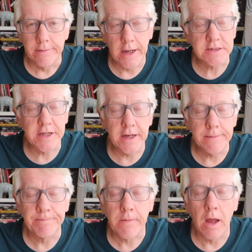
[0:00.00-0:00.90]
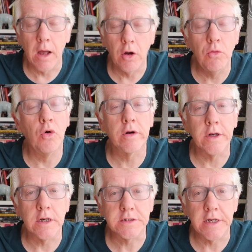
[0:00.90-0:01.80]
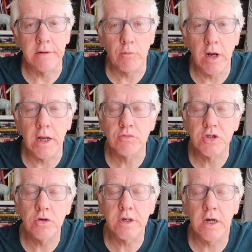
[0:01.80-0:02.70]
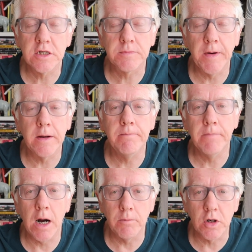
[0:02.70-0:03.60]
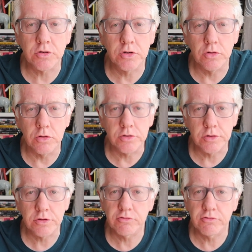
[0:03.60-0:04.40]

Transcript: Next thing, who organised it? Well, it was organised by Marmot Tours.